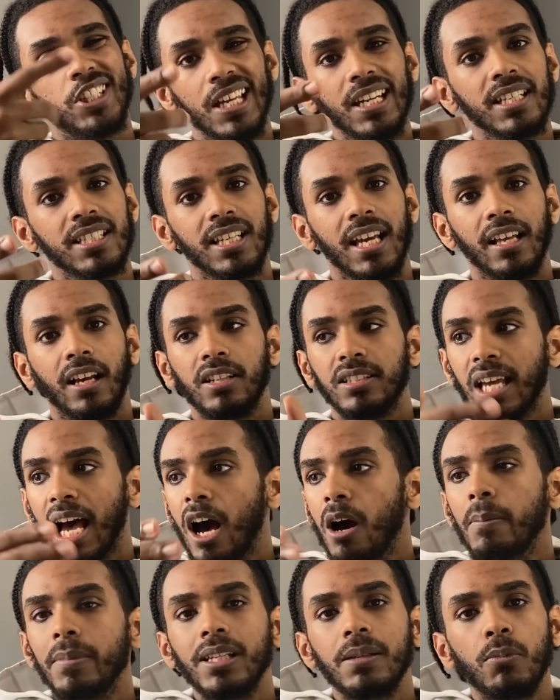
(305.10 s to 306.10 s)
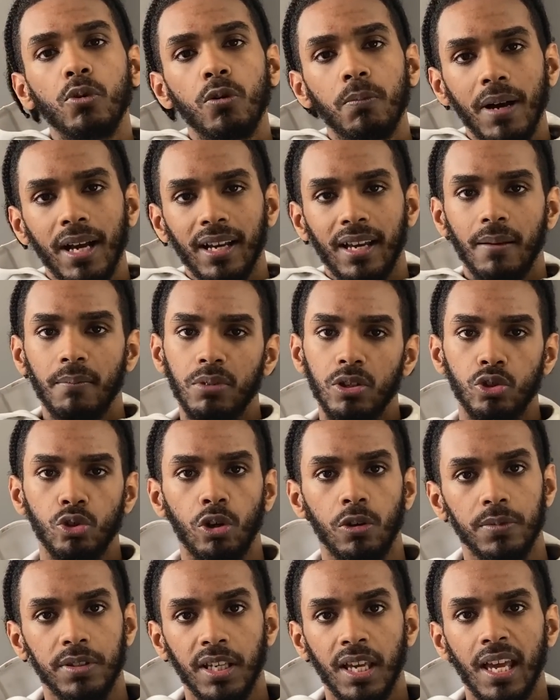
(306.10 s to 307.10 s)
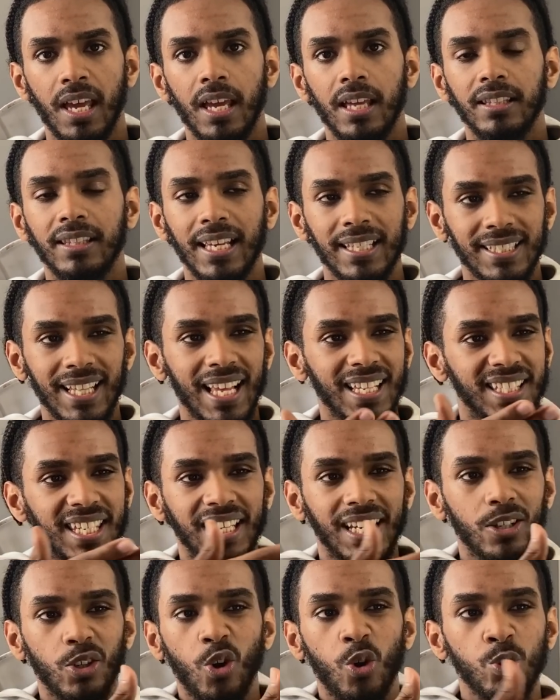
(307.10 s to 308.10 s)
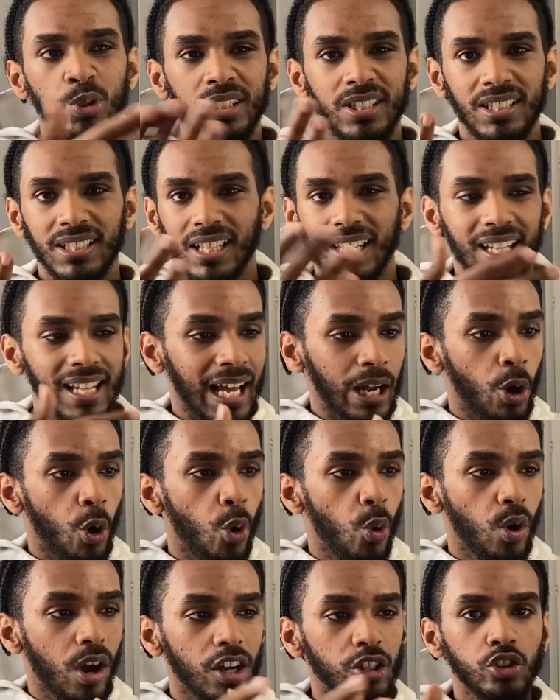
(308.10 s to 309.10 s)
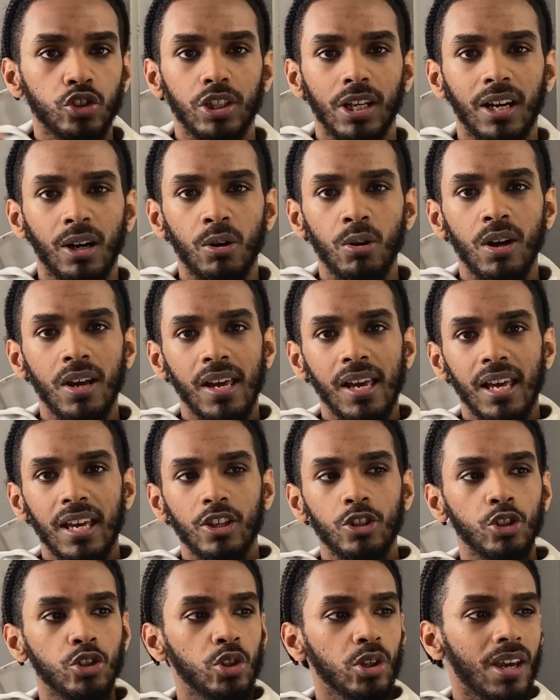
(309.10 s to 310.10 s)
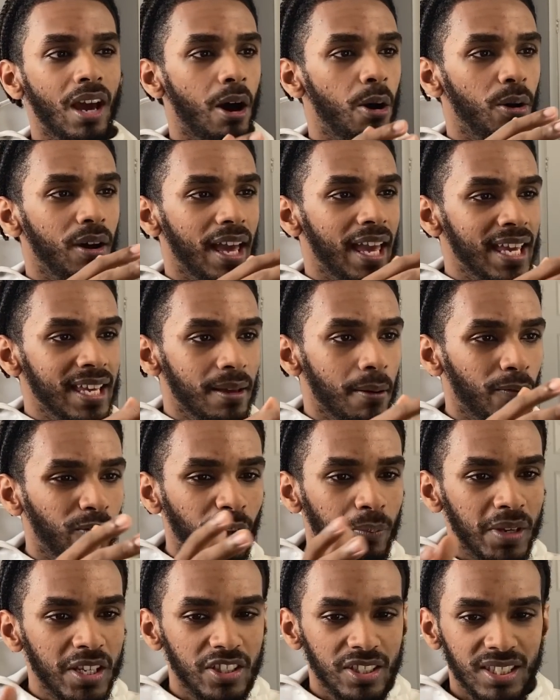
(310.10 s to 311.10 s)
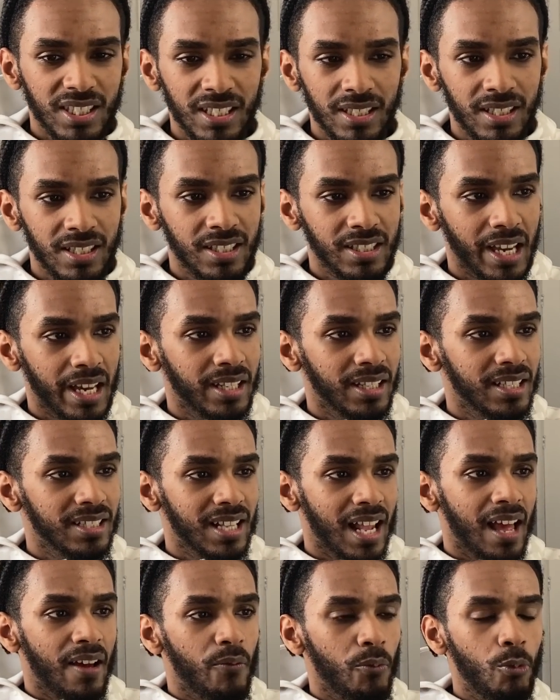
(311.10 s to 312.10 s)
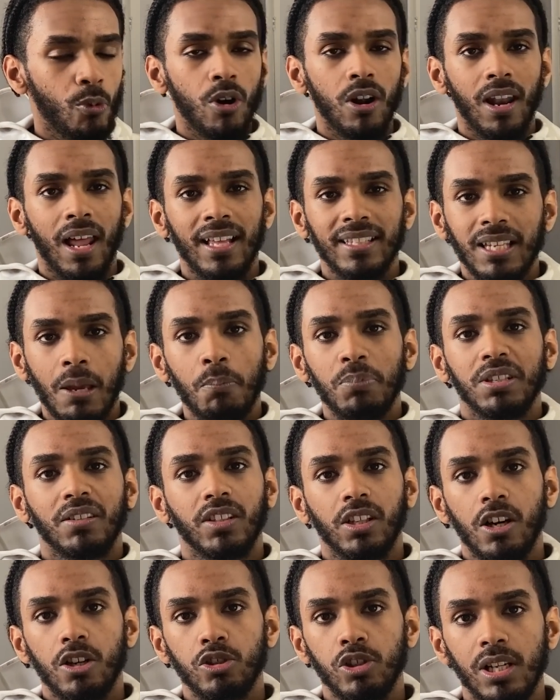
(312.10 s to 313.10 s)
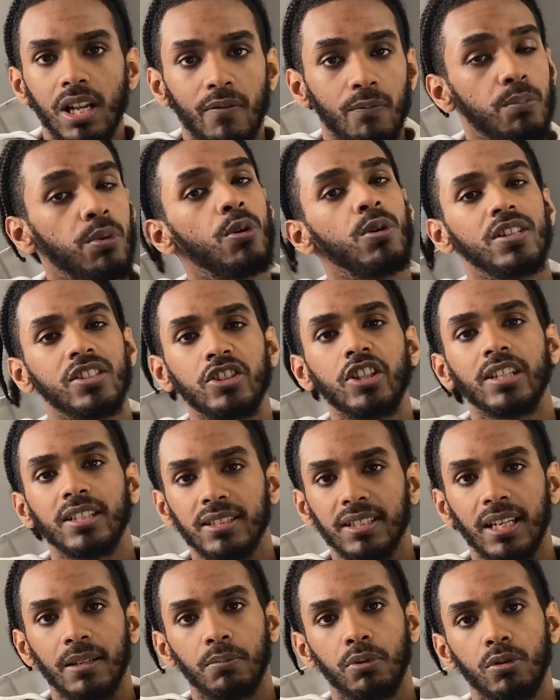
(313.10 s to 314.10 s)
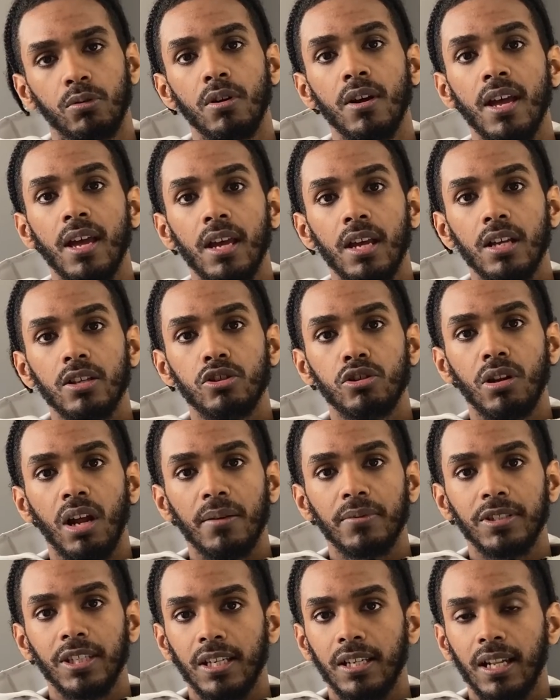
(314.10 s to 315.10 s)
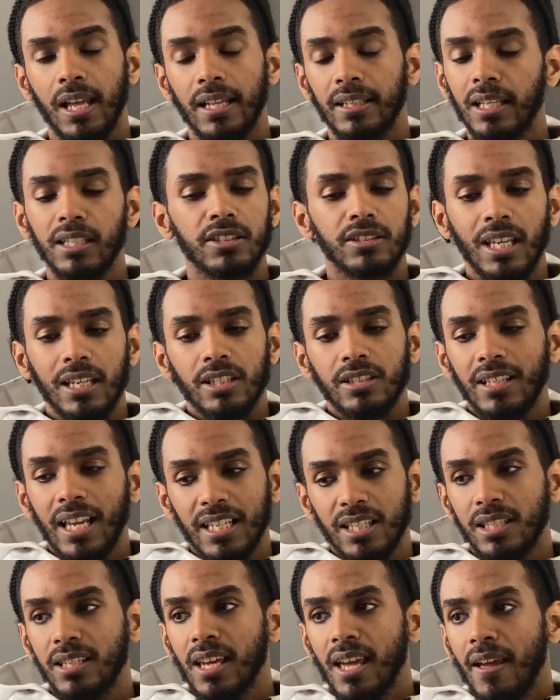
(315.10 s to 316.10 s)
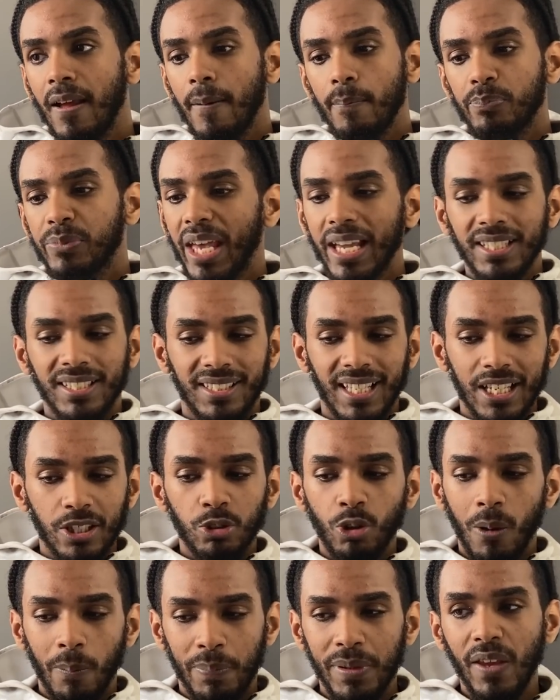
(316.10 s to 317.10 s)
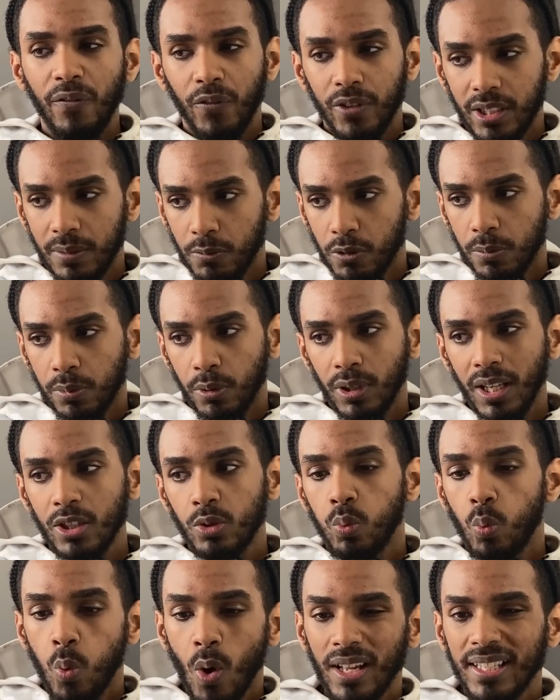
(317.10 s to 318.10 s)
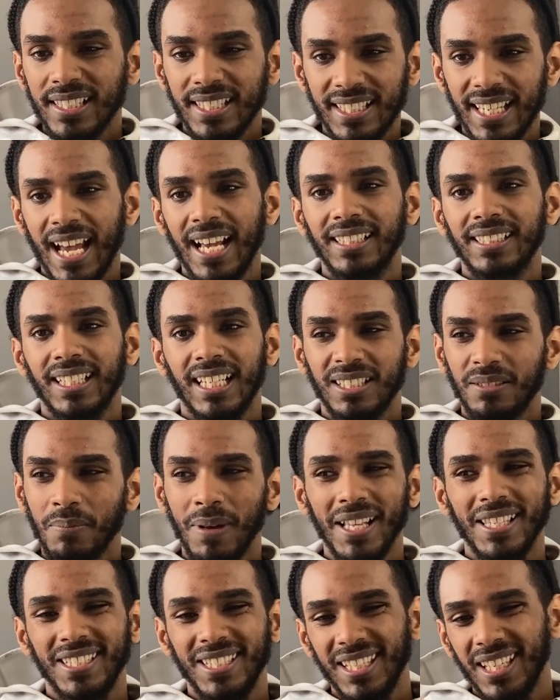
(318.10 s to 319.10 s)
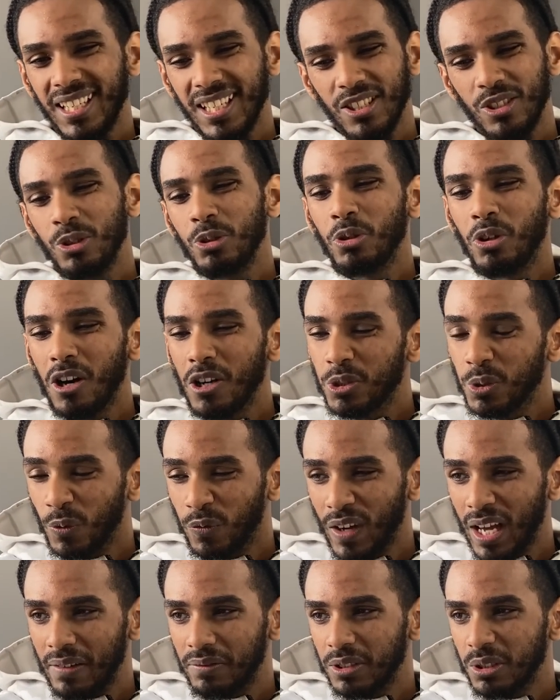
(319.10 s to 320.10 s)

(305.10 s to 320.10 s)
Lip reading: genocide, because how many more man can be dropped? That's like taking a whole country out. You took out 8 of the major cities, and there's like what, like 10% of the country left, bro. It's genocide, bro. Do you know what I'm saying? Like that's not beef anymore, bro. That's one-sided. That's Man City against Newcastle 5-0.